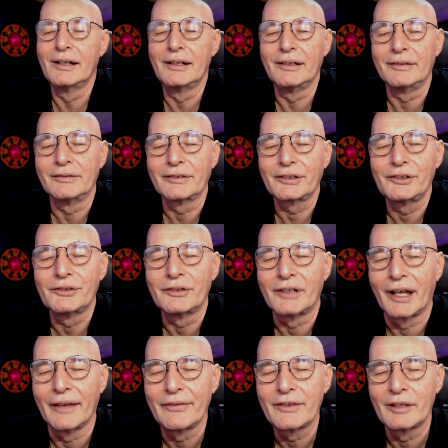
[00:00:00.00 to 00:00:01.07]
and
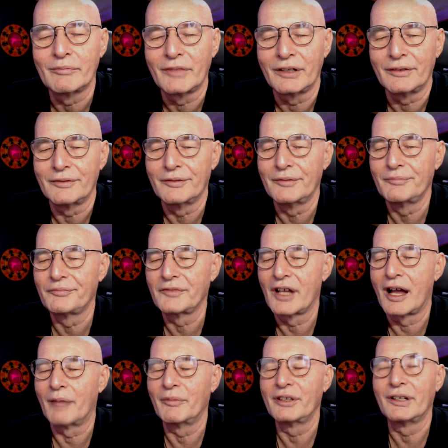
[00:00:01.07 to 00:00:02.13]
reunite them and
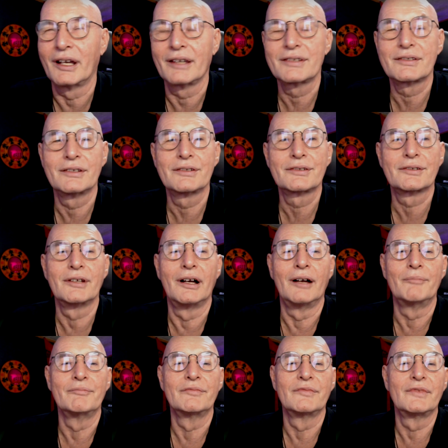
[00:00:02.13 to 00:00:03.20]
harmonize this.
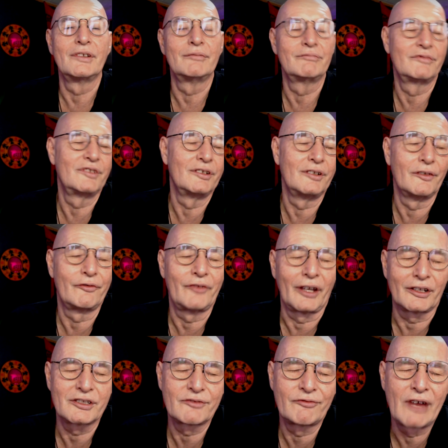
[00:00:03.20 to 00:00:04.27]
Um, it, it
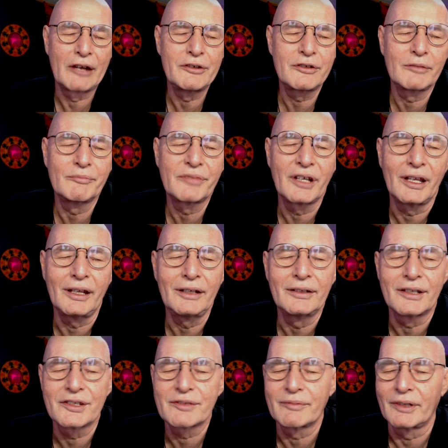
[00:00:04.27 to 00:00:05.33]
affects phantom pain
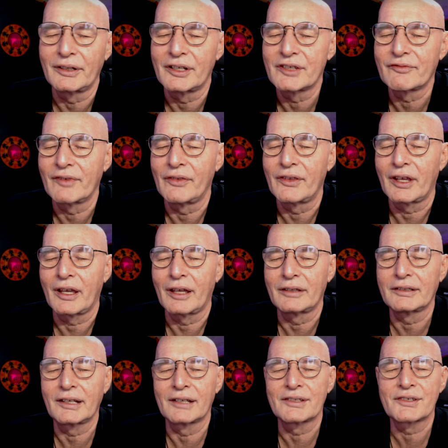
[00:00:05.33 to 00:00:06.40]
as well as when the
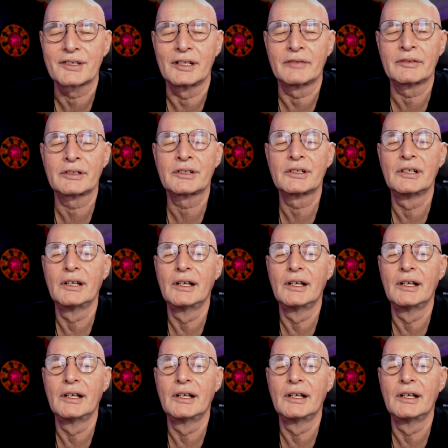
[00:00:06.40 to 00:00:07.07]
head got severed